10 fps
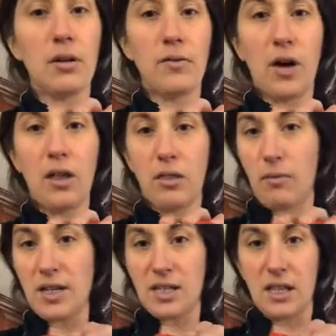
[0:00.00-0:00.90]
you've got the
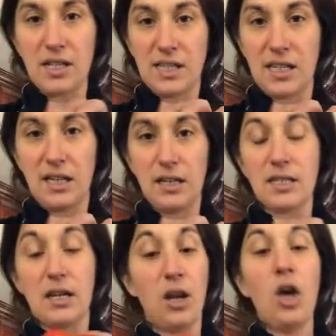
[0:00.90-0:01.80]
rest of the seeds,
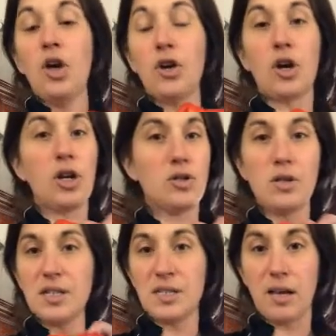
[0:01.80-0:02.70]
and you're going to do
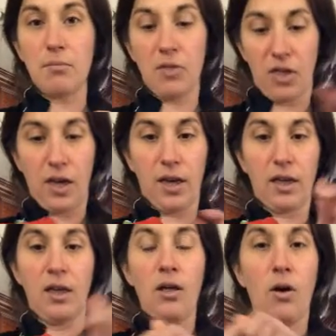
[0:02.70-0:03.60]
the same thing